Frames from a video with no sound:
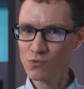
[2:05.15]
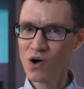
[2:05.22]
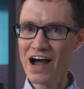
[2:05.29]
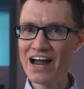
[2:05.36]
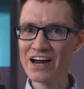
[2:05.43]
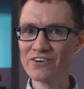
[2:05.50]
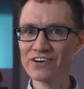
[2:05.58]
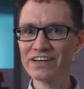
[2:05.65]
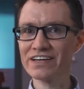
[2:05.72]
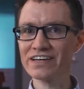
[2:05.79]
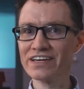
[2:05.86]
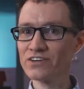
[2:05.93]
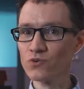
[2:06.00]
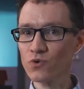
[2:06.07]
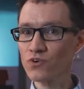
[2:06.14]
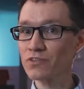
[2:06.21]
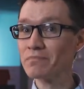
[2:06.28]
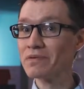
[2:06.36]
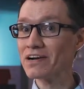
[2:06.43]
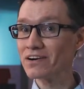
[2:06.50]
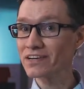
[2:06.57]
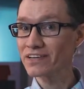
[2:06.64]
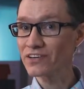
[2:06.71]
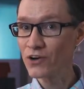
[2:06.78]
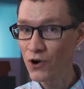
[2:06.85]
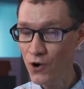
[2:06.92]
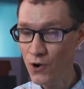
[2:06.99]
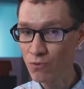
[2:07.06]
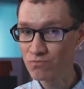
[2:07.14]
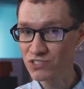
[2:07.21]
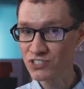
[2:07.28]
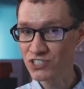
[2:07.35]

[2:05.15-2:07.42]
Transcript: wiring in North American homes